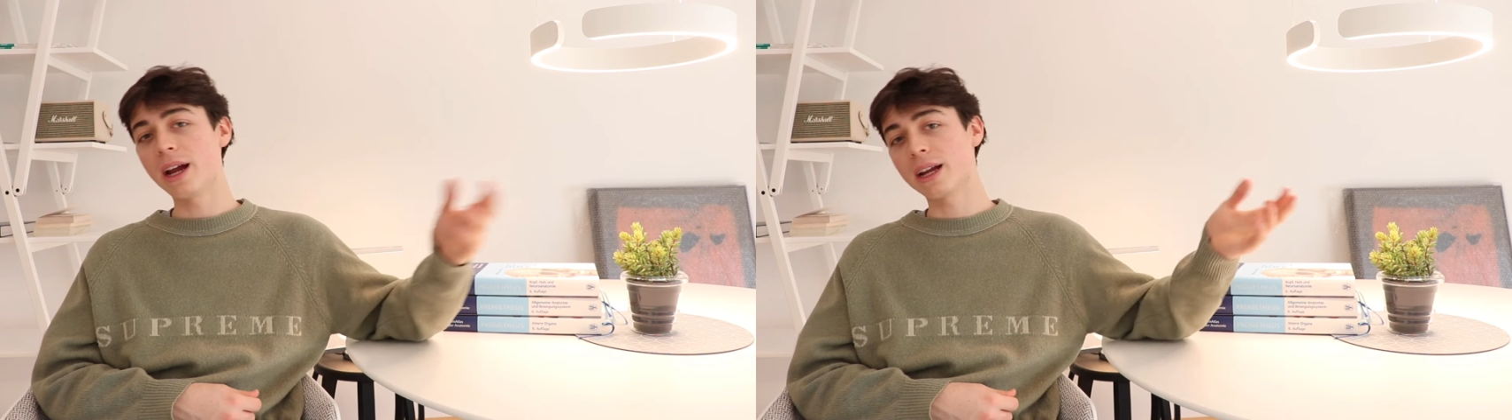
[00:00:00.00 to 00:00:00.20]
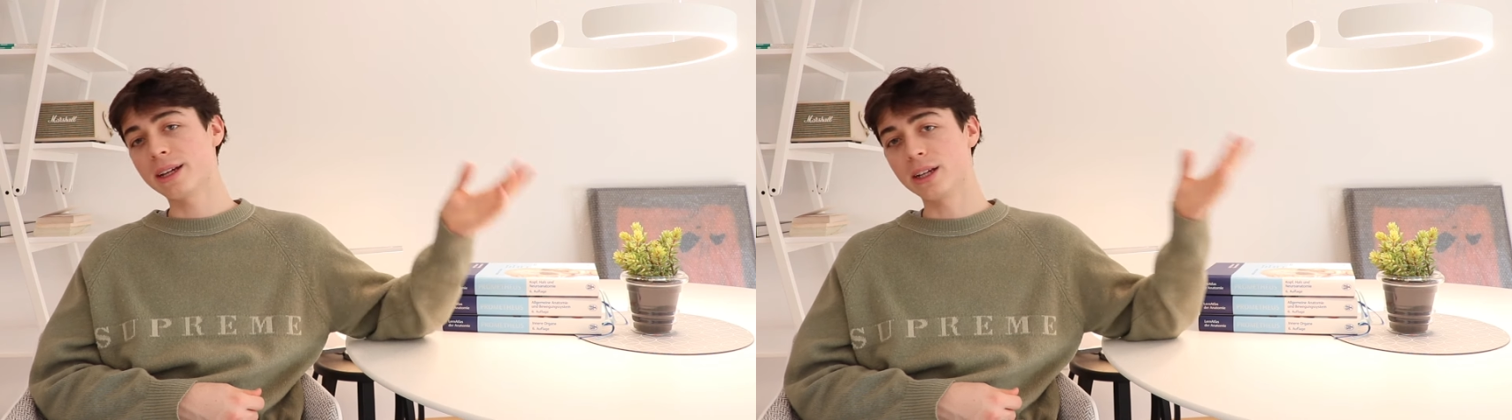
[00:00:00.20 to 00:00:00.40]

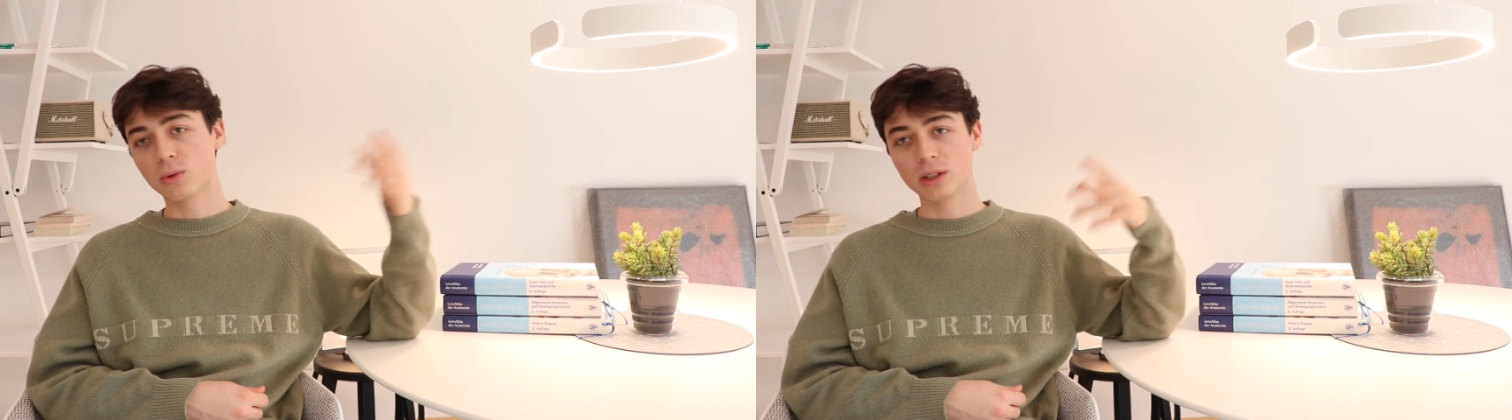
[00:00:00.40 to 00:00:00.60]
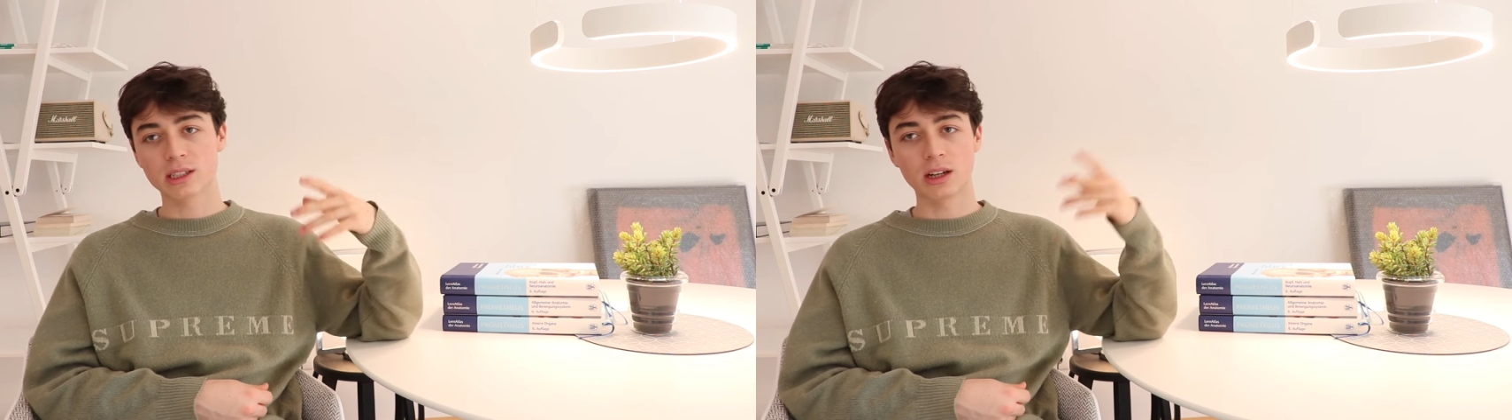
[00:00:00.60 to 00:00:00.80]
Anki,
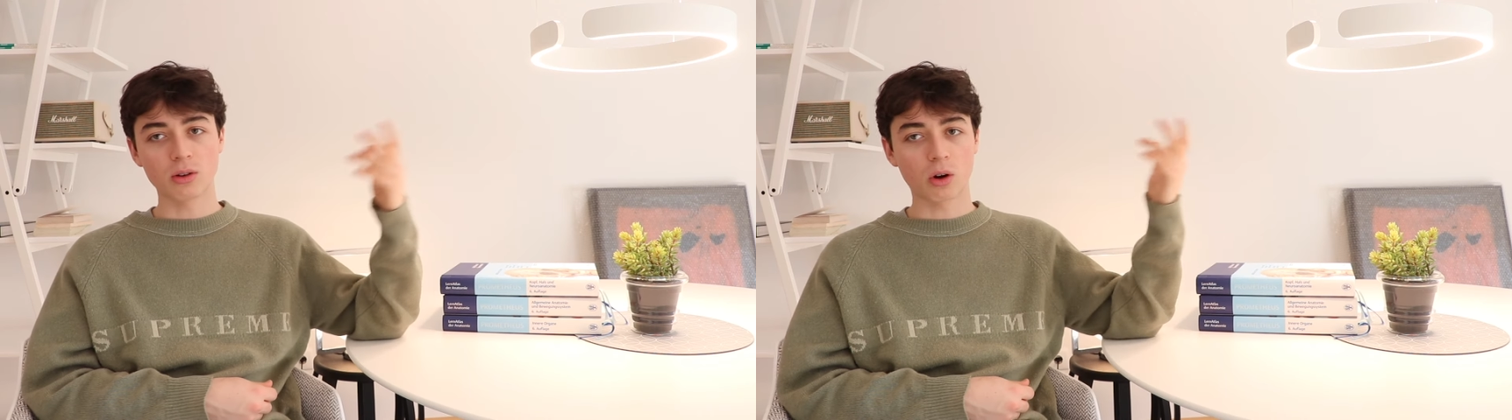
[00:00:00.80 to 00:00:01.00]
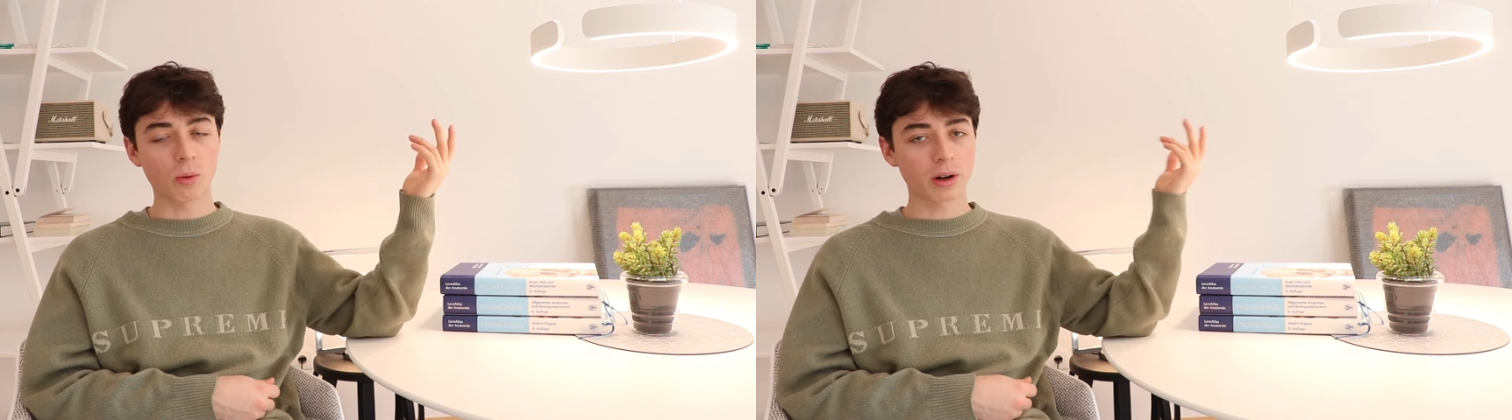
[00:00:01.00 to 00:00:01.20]
Quizlet
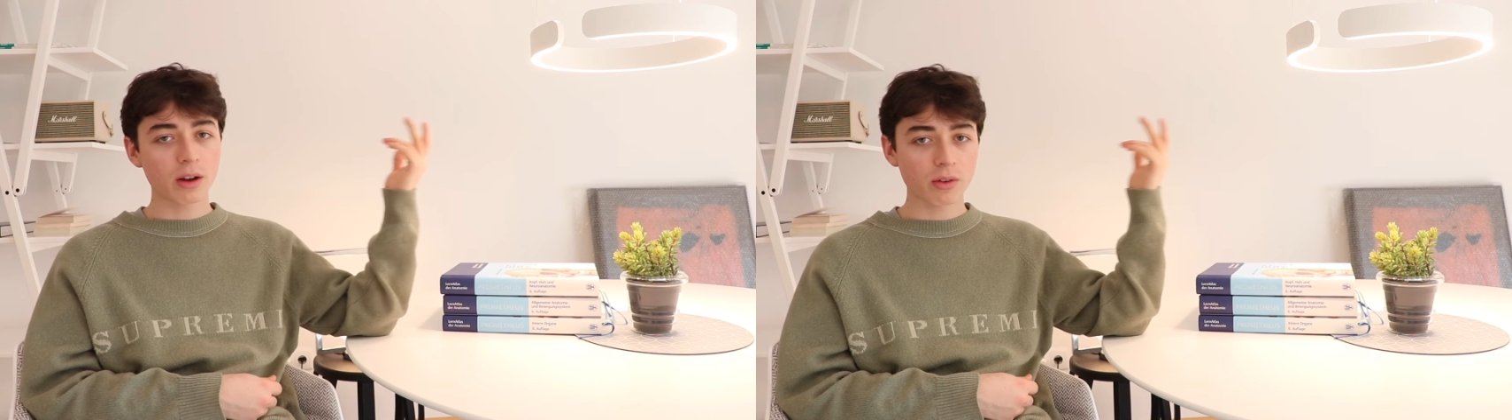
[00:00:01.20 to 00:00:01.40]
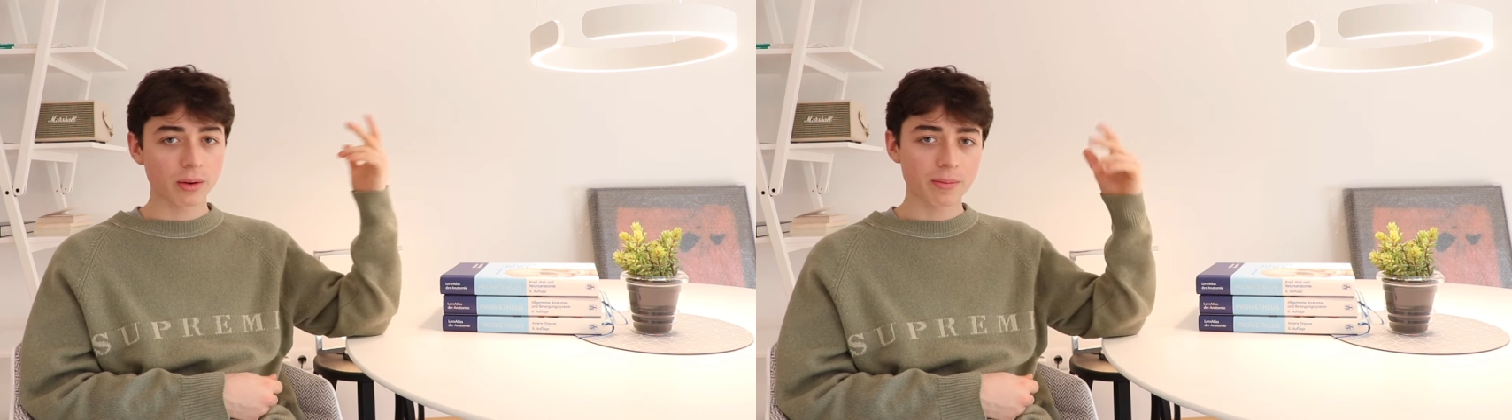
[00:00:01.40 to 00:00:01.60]
or
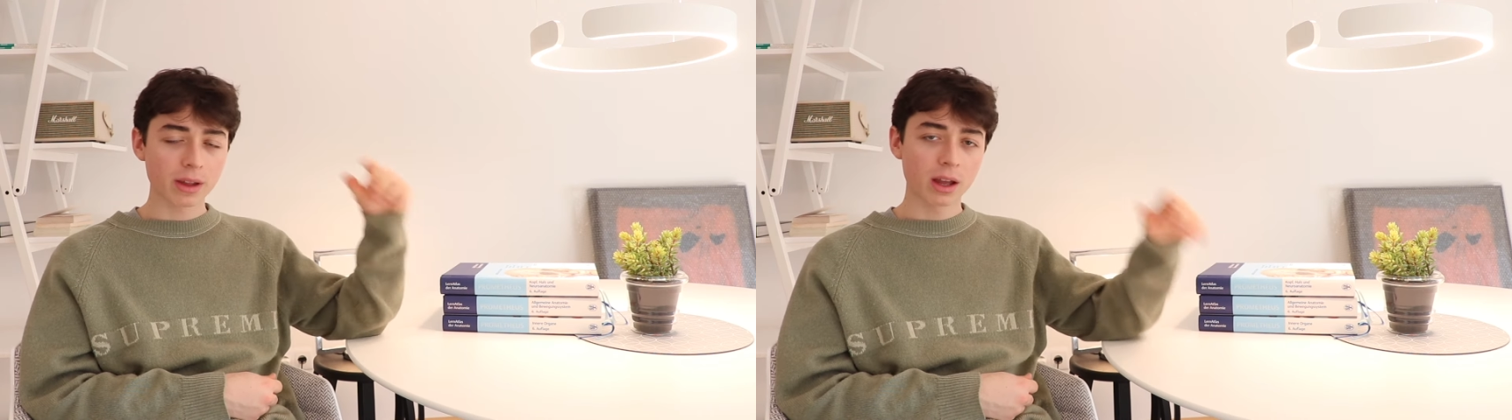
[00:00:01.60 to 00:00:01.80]
whatever